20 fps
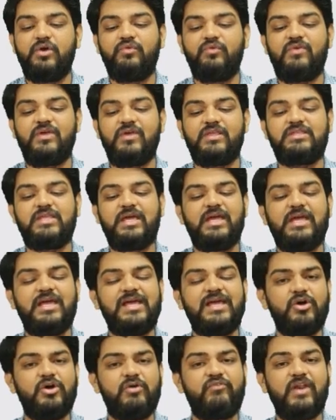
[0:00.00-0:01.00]
with the
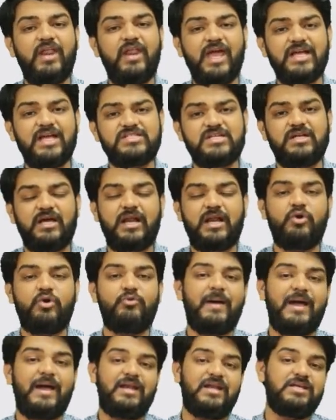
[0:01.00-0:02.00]
heat of reaction around
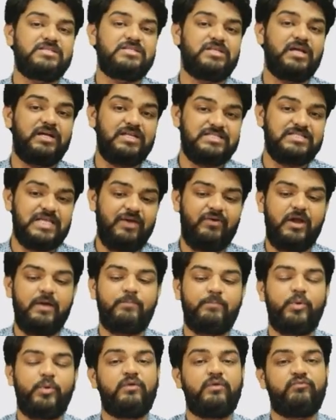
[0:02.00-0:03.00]
minus
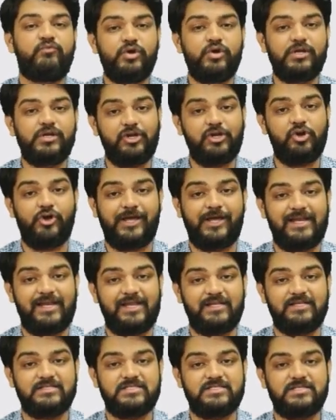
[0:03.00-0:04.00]
37.4
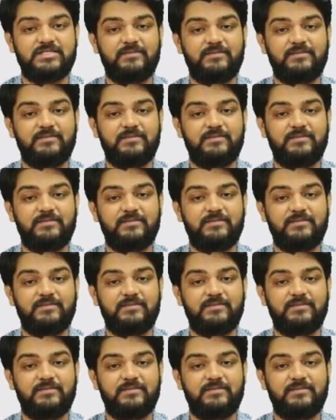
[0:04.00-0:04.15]
kilocalories.